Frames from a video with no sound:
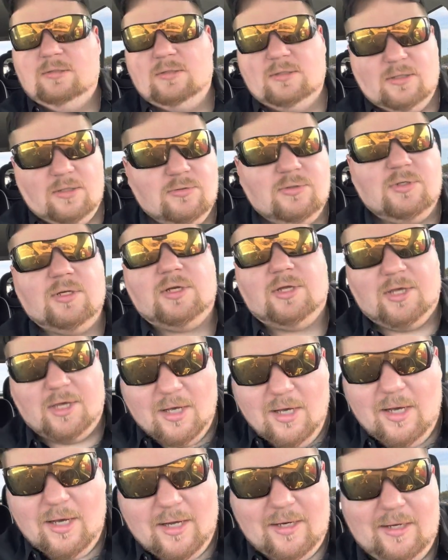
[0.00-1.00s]
Those are
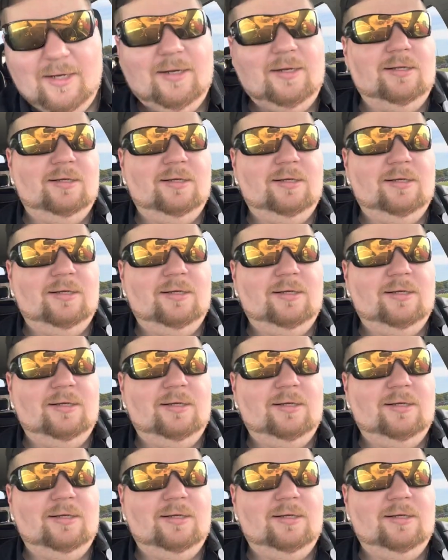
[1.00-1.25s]
good.